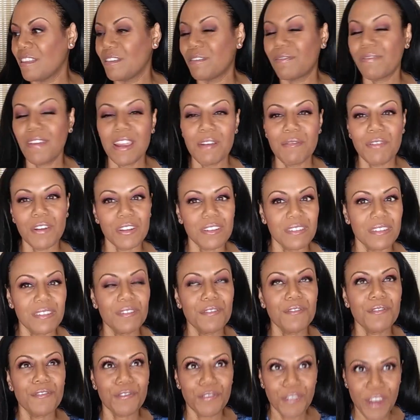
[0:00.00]
the favorite
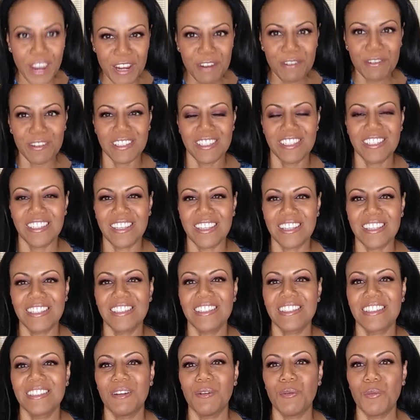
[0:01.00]

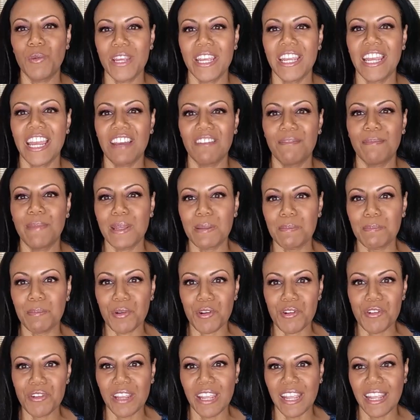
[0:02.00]
fragrances we have been
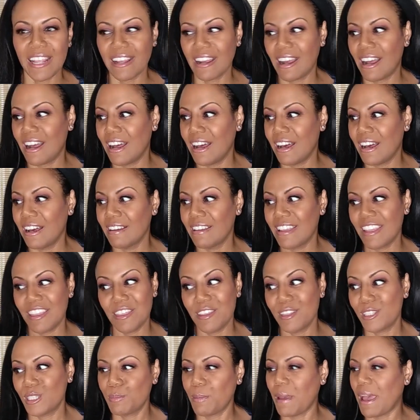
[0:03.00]
burning in
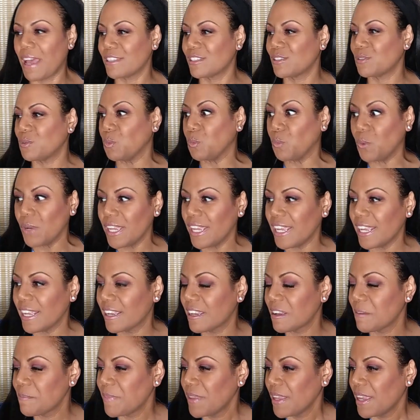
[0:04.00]
this past
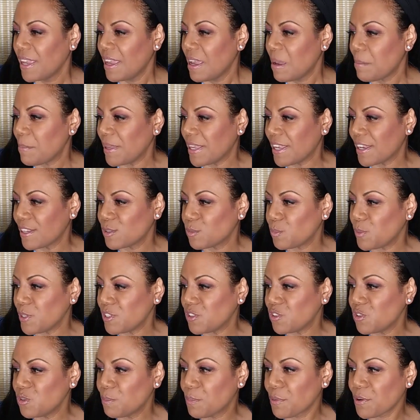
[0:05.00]
week, because we
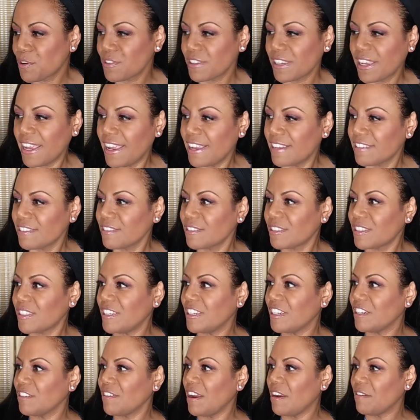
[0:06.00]
do burn candles
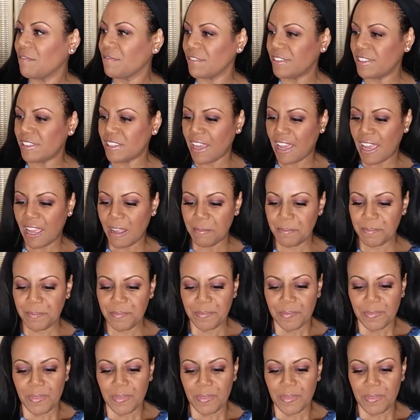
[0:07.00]
here every day.